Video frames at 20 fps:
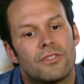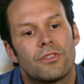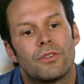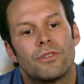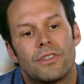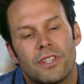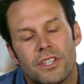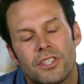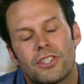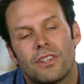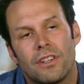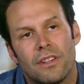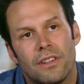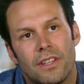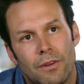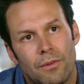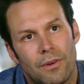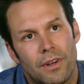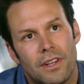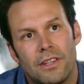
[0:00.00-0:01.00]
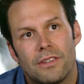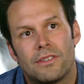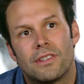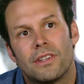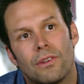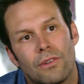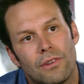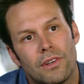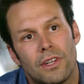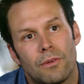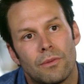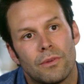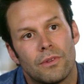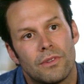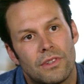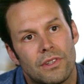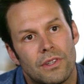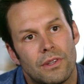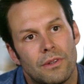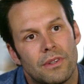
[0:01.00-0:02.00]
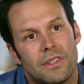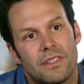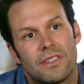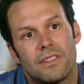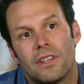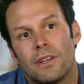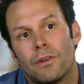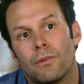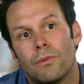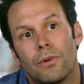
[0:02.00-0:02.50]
Traditionally, what a utility will do is they